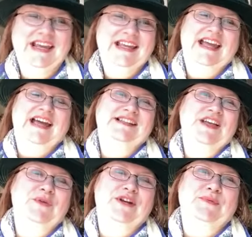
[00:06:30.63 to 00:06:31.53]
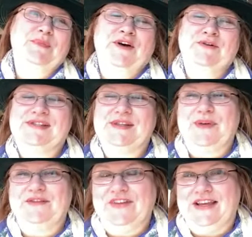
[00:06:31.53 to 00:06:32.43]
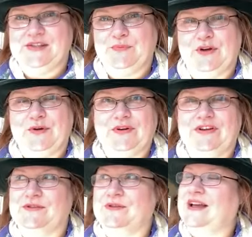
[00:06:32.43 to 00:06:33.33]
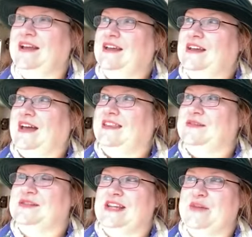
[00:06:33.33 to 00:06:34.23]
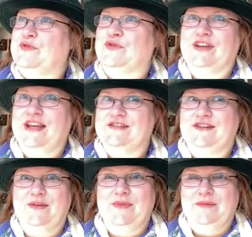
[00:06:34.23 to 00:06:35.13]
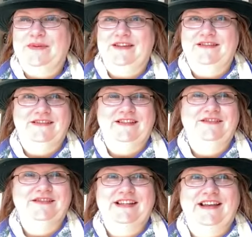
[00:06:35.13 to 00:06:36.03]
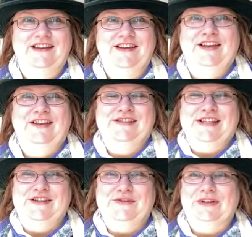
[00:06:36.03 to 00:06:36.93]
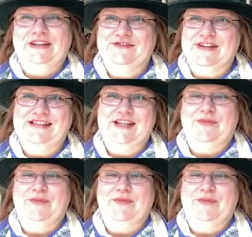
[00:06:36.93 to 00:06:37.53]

Yeah, I saw one of your posts up on Facebook where you, I think it was the day before yesterday, maybe, you said you'd really dressed up.